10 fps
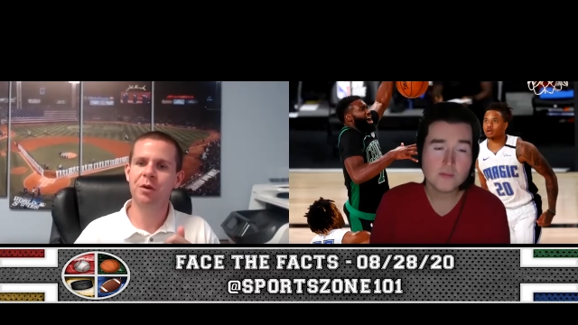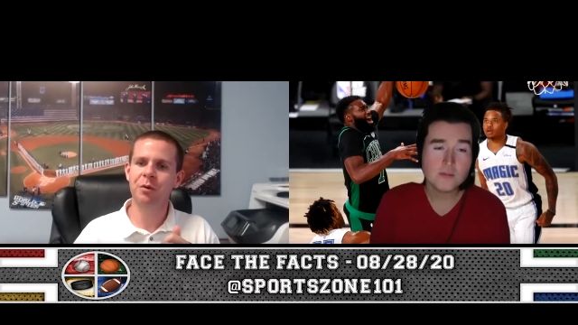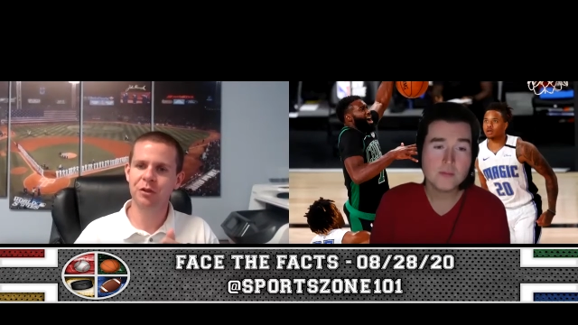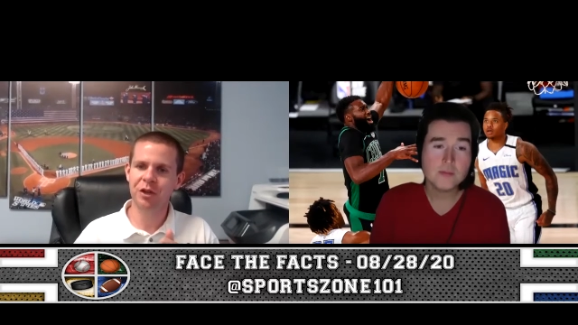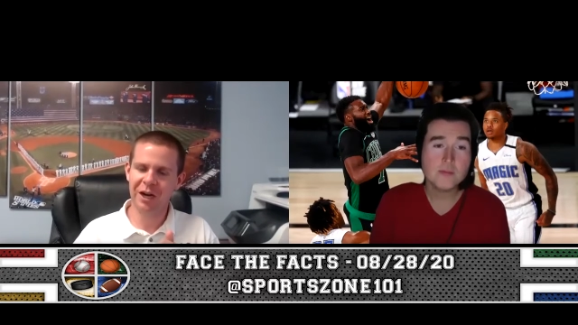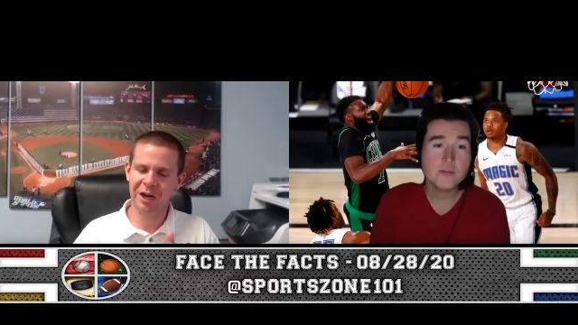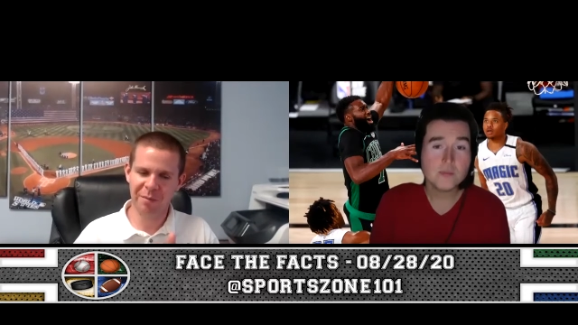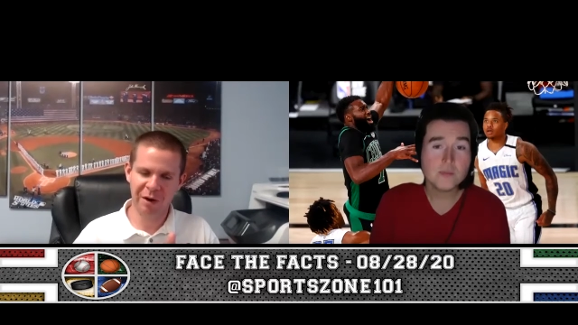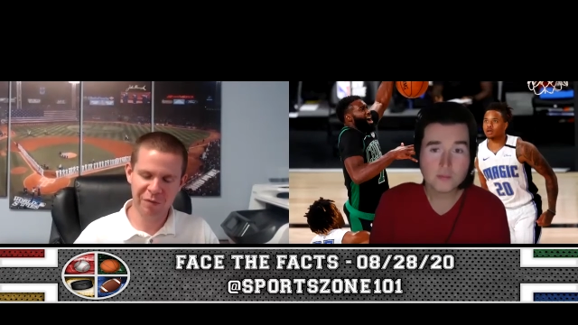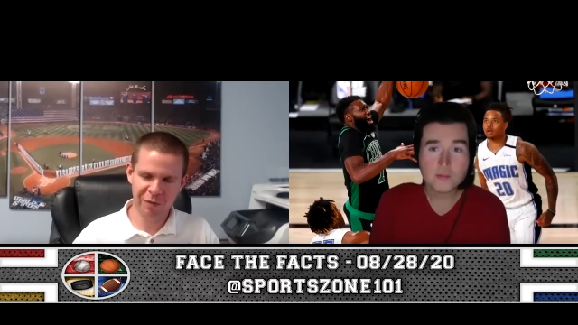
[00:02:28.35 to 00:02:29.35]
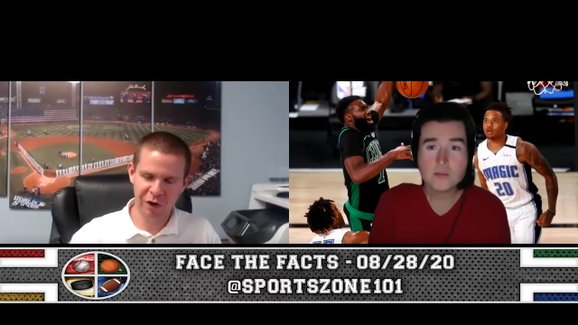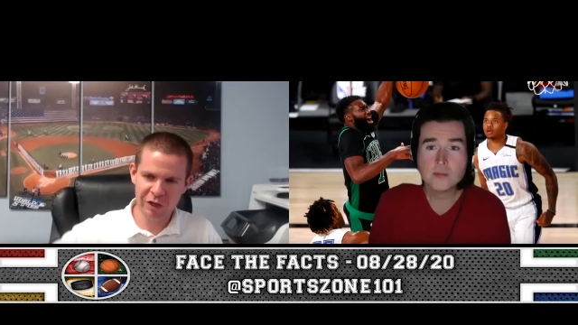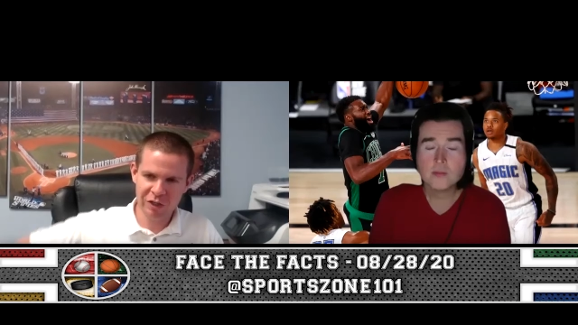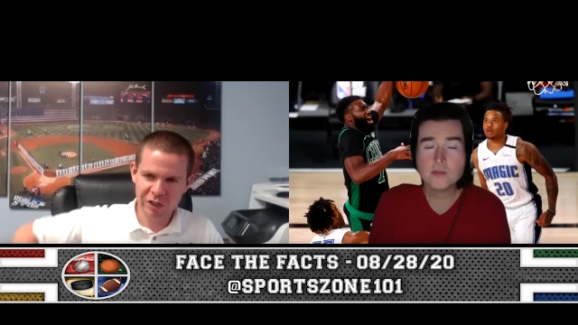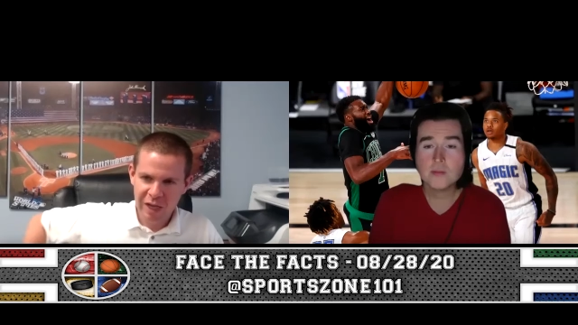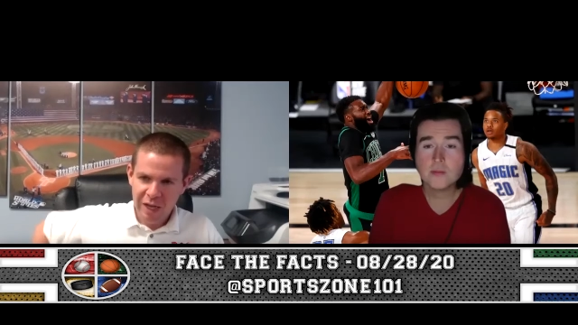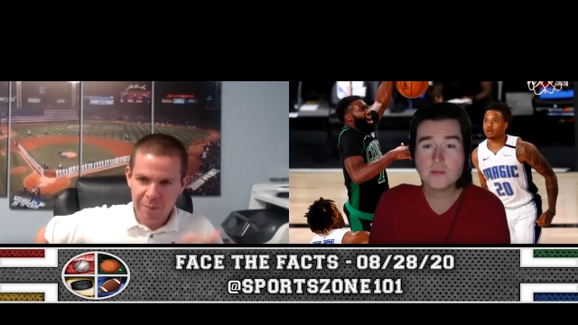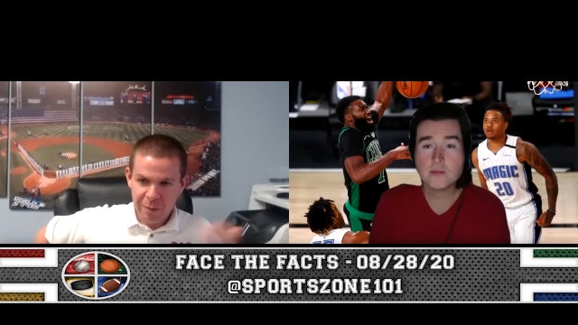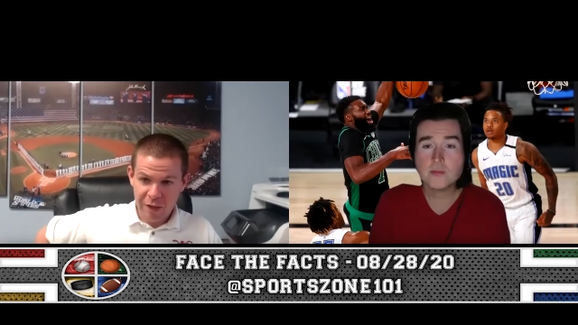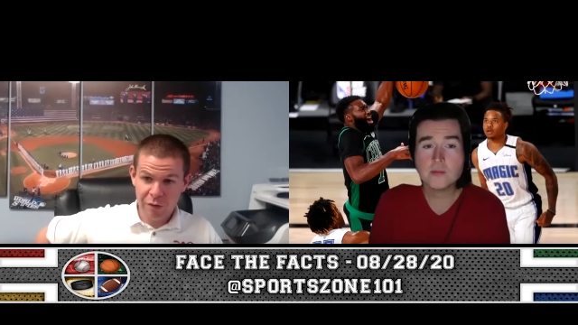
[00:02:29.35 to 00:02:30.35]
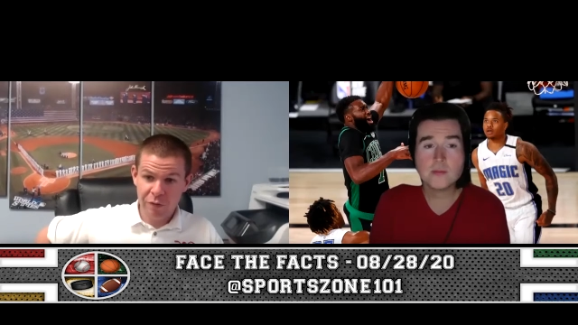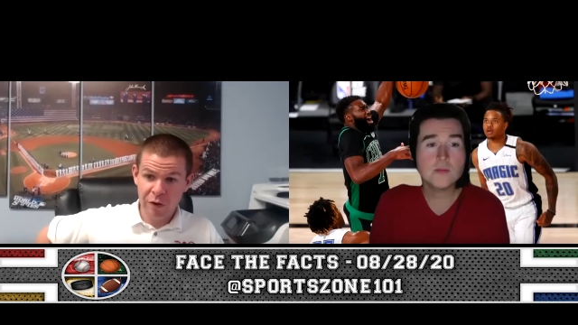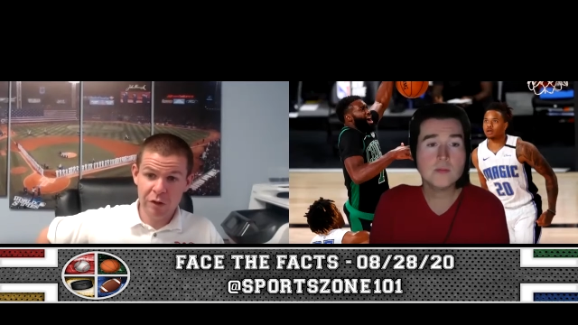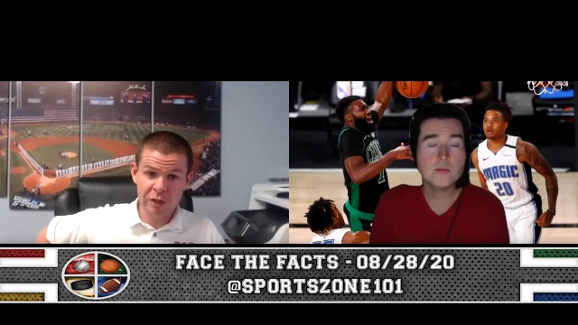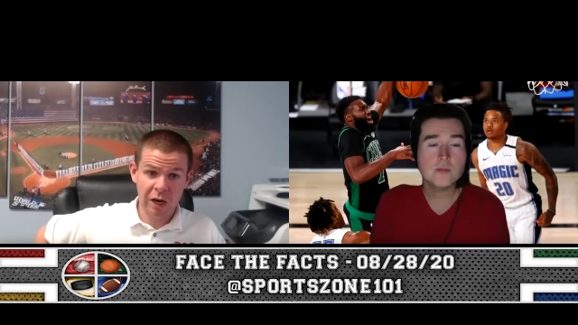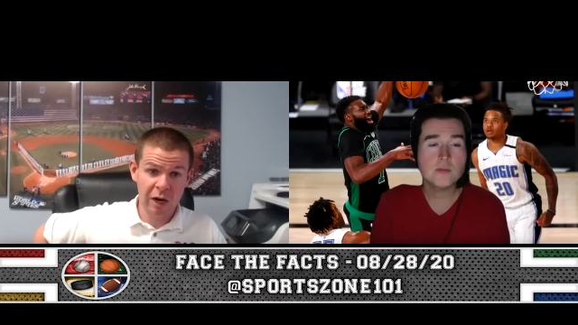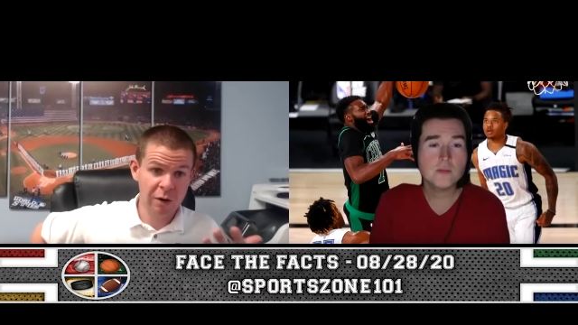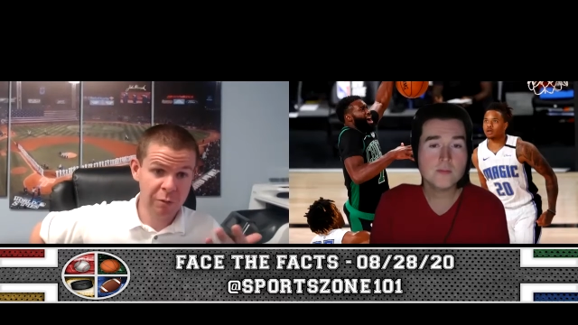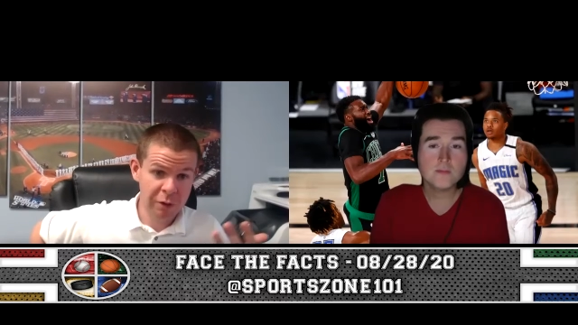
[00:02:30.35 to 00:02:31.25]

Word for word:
Speaker 1: we will talk about first because Phil is our